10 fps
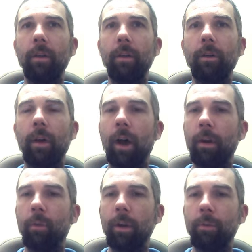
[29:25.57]

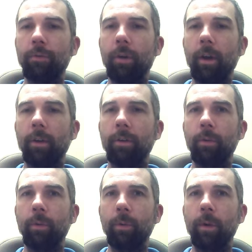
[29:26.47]
died when he was trying
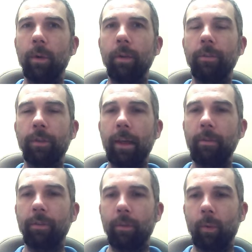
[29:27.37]
to
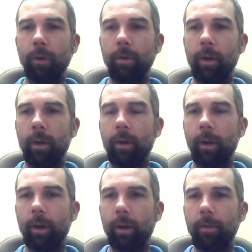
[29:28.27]
save someone.
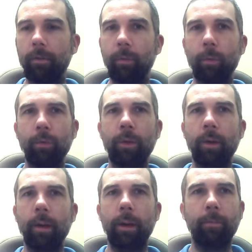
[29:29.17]
Uh, someone was
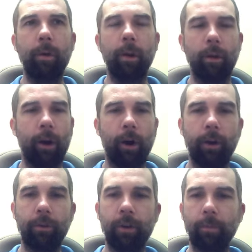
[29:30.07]
going to get hit by a car,
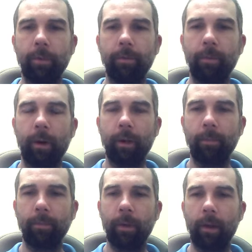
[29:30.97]
and he jumped in front
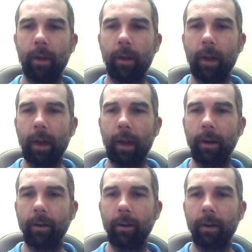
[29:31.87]
of them
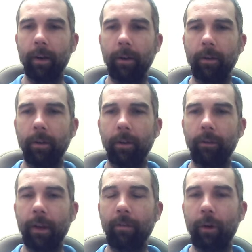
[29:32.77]
and uh,
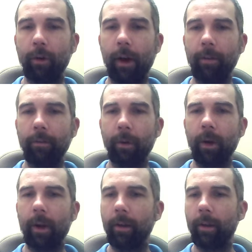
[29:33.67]
saved their life, but
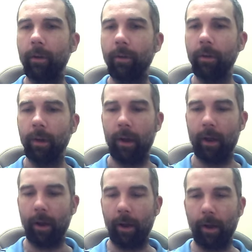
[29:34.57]
got killed.
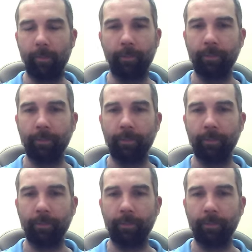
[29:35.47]
Um,